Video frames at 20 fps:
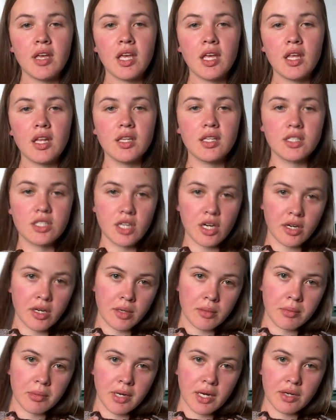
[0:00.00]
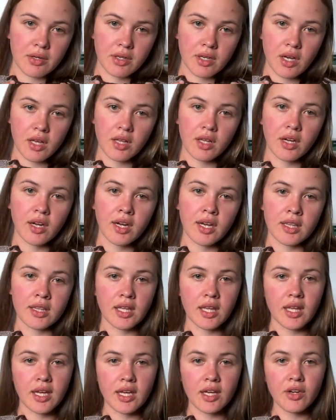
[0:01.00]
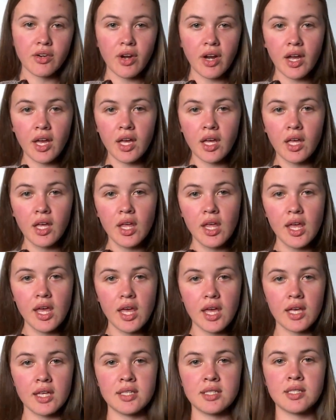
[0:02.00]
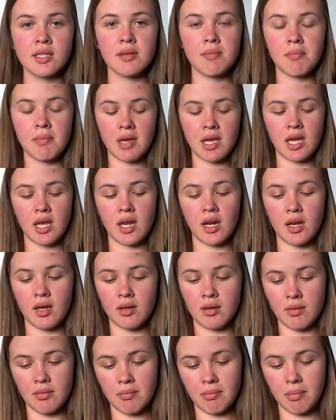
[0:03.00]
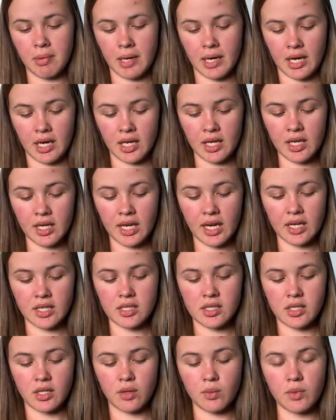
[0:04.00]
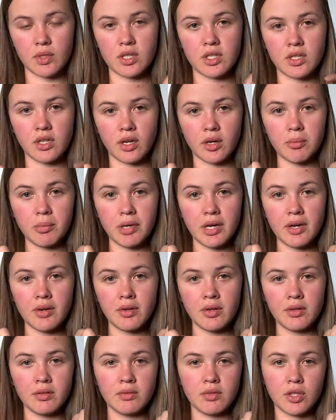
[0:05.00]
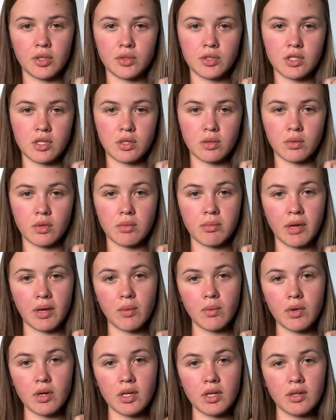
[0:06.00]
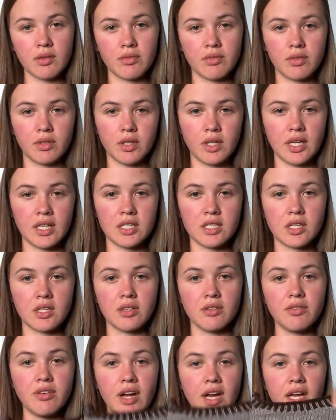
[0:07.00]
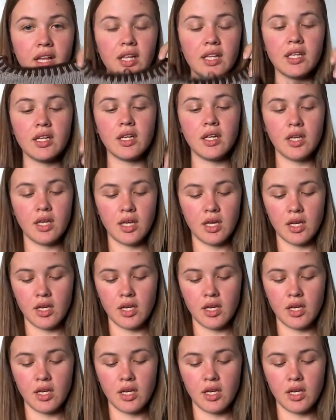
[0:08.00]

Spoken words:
In the darker brown color, and the light gray is the main body cast on with the dark brown. Go into the 1x1, into the raglan.